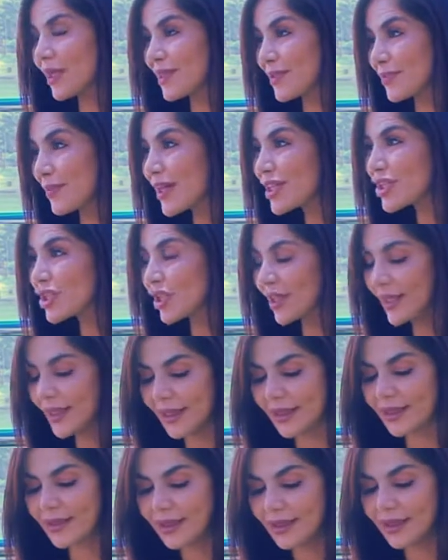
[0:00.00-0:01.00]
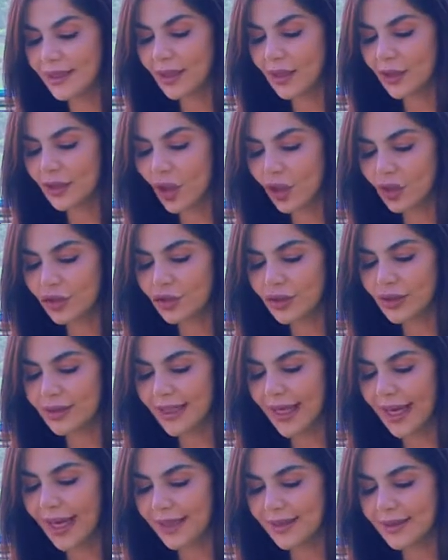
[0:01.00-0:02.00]
especially the doctor
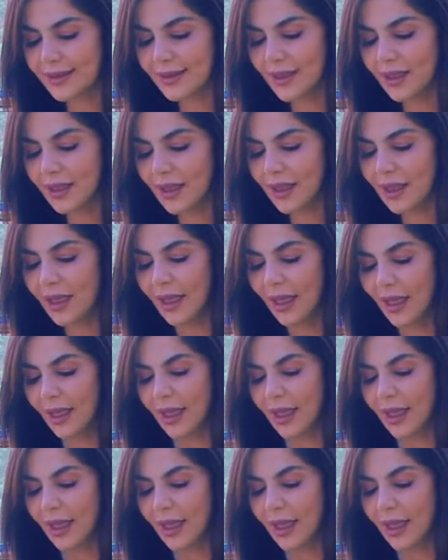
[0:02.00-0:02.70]
that